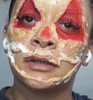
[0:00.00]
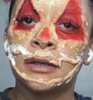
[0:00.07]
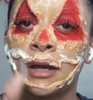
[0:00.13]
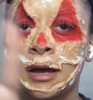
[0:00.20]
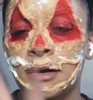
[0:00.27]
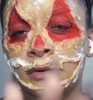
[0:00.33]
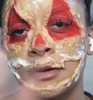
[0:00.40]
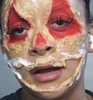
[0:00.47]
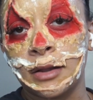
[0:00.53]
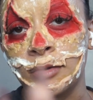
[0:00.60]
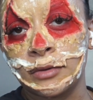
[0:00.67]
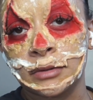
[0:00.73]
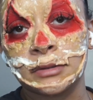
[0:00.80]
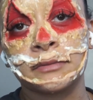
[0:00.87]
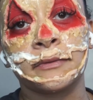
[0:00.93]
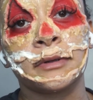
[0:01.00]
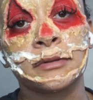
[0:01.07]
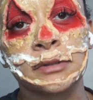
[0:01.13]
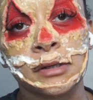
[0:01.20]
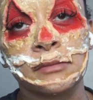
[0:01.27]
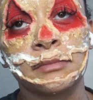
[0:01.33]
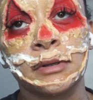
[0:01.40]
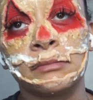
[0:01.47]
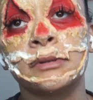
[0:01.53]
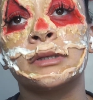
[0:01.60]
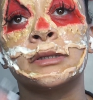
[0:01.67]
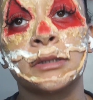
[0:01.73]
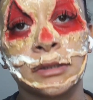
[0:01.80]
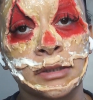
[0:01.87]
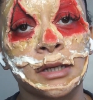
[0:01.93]
I don't know how long this video is going to be, but
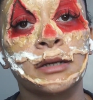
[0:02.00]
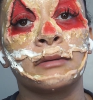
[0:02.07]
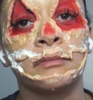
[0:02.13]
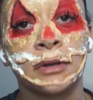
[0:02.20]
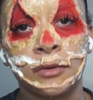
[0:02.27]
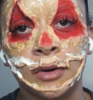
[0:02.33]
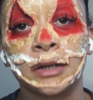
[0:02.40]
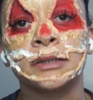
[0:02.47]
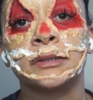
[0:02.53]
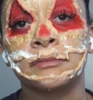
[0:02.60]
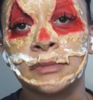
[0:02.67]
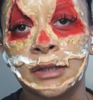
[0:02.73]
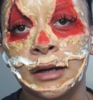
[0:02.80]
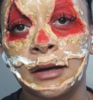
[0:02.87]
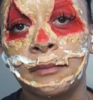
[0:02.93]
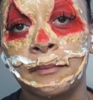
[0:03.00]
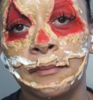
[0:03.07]
this is taking me quite some time.